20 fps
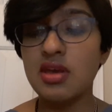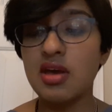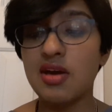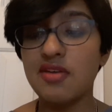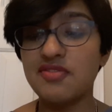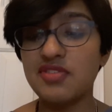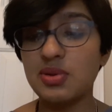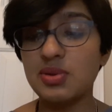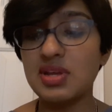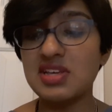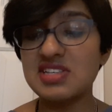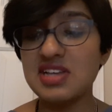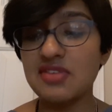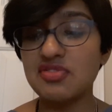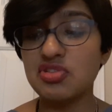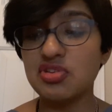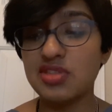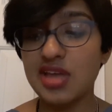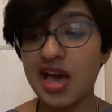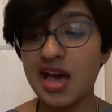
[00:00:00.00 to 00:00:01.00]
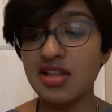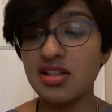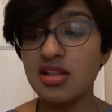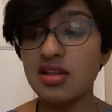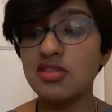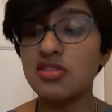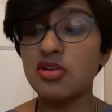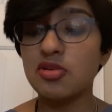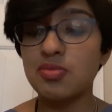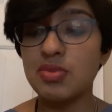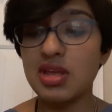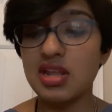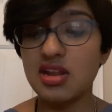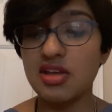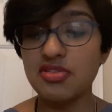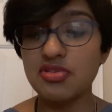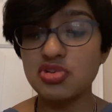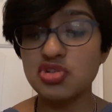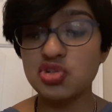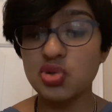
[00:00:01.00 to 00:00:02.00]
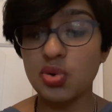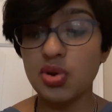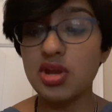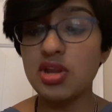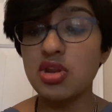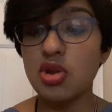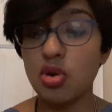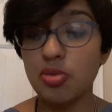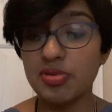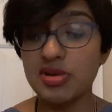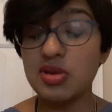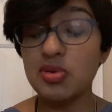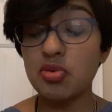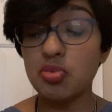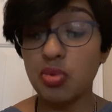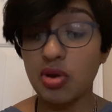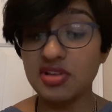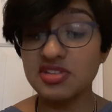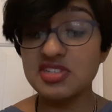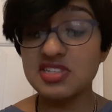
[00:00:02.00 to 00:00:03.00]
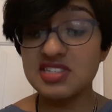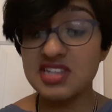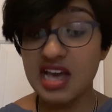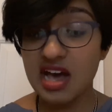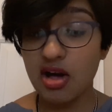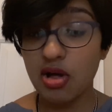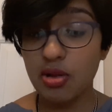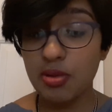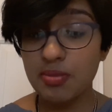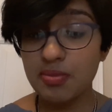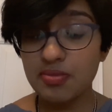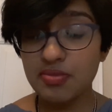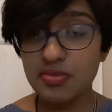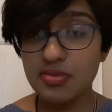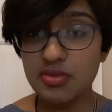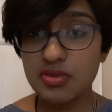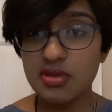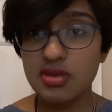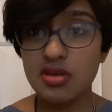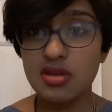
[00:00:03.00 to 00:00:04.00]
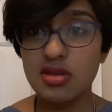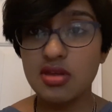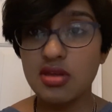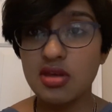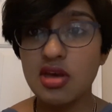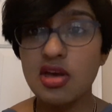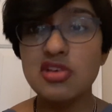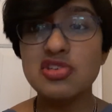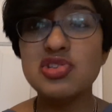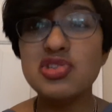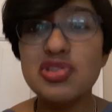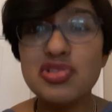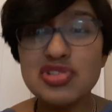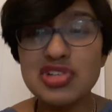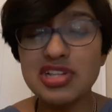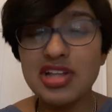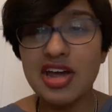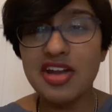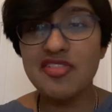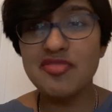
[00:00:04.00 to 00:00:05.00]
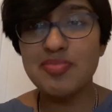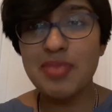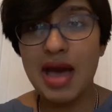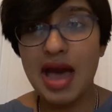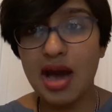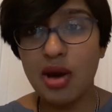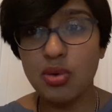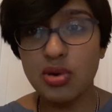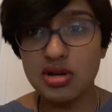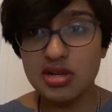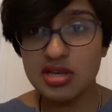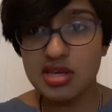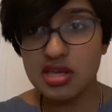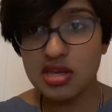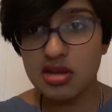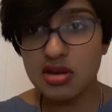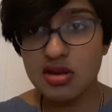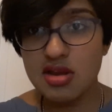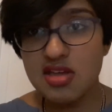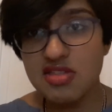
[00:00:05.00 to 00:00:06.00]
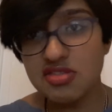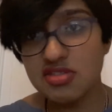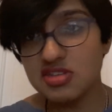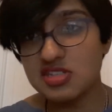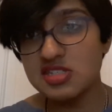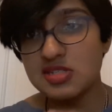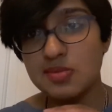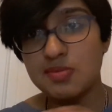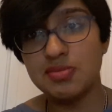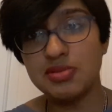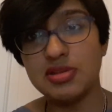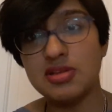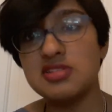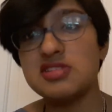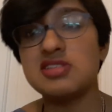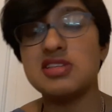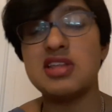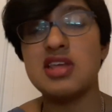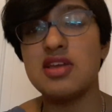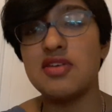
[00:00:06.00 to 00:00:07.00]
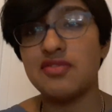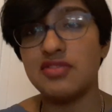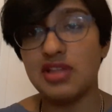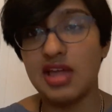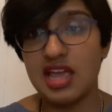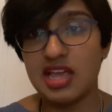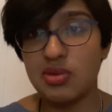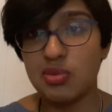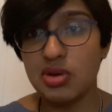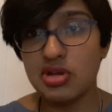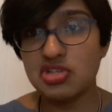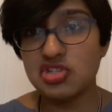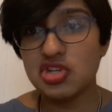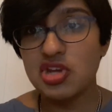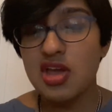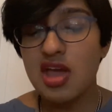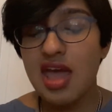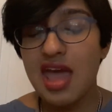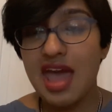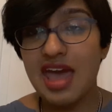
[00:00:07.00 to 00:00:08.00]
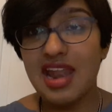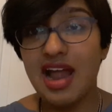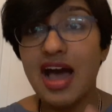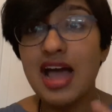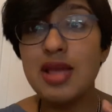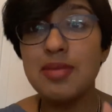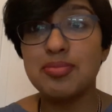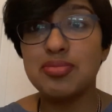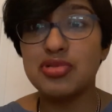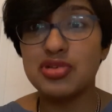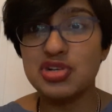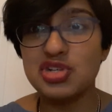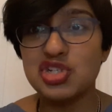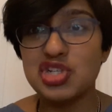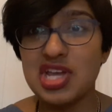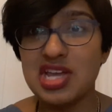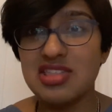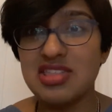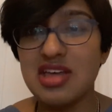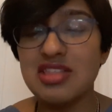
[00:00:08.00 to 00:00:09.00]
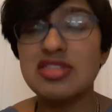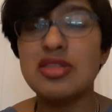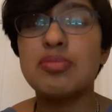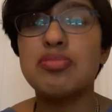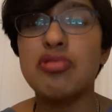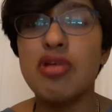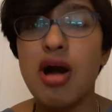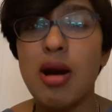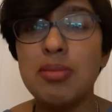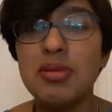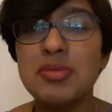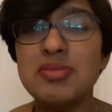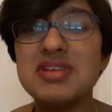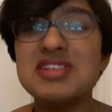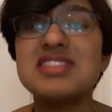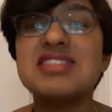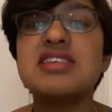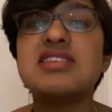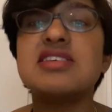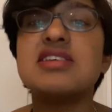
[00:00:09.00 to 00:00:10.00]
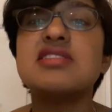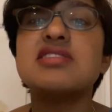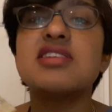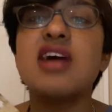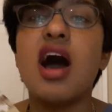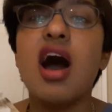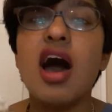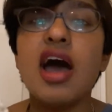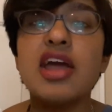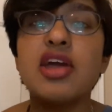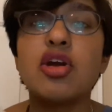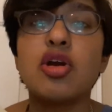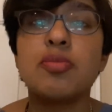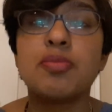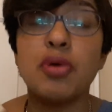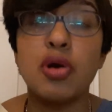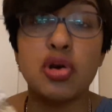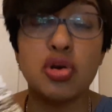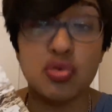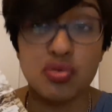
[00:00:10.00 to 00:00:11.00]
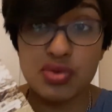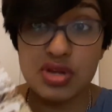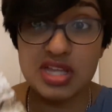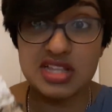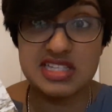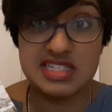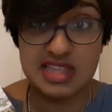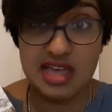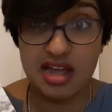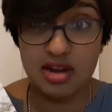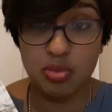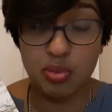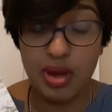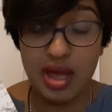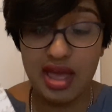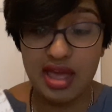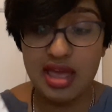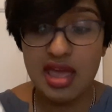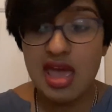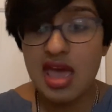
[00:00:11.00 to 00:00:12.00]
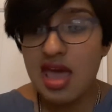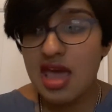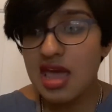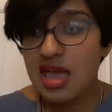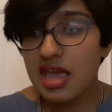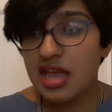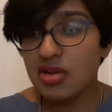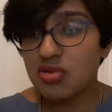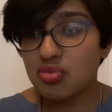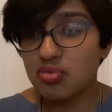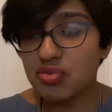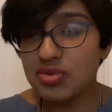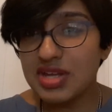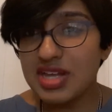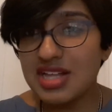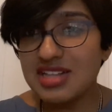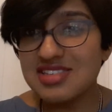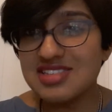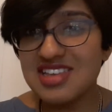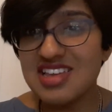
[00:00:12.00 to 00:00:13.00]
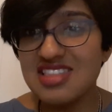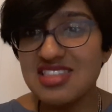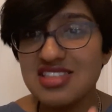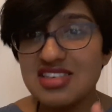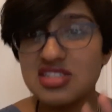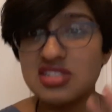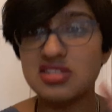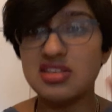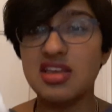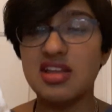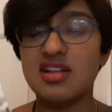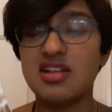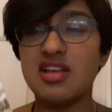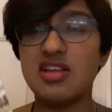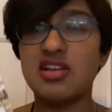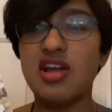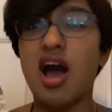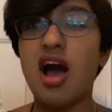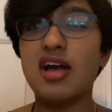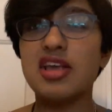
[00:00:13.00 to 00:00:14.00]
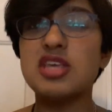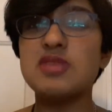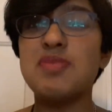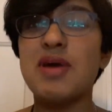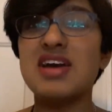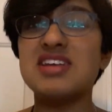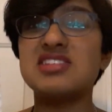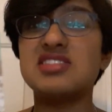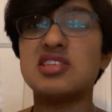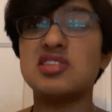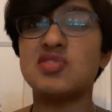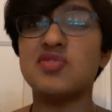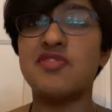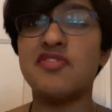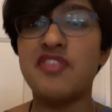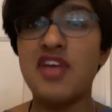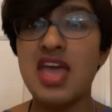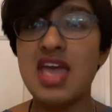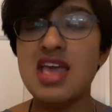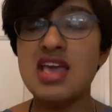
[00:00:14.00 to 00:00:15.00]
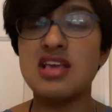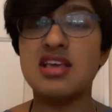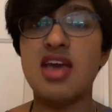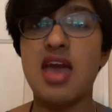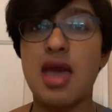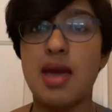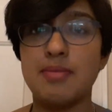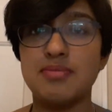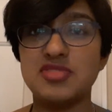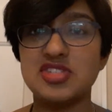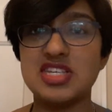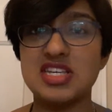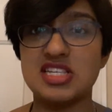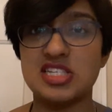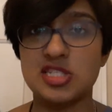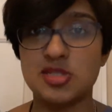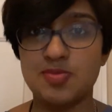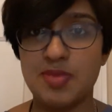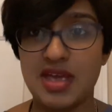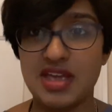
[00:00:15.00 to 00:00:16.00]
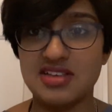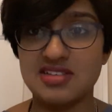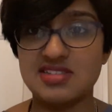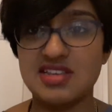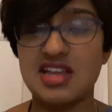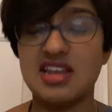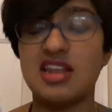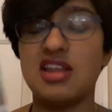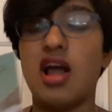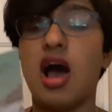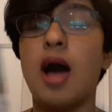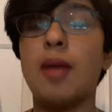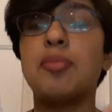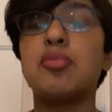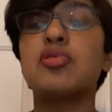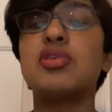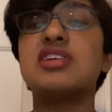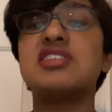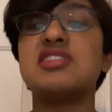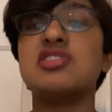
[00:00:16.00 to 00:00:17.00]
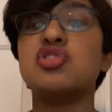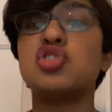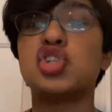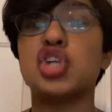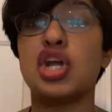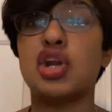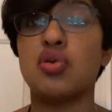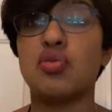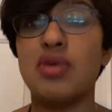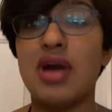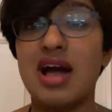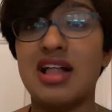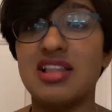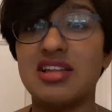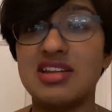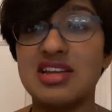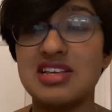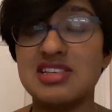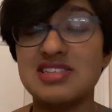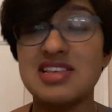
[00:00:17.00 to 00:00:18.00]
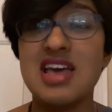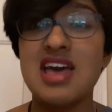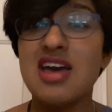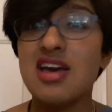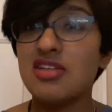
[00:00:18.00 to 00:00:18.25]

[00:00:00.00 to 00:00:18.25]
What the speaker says: A few days after that, there'd be another story nobody would want to tell. So there's a lot of power here in the simplicity of language, and I appreciate that. The problem is this entire book reads that way. It reads in this, it occupies this vague, empty space, and it operates in generalities.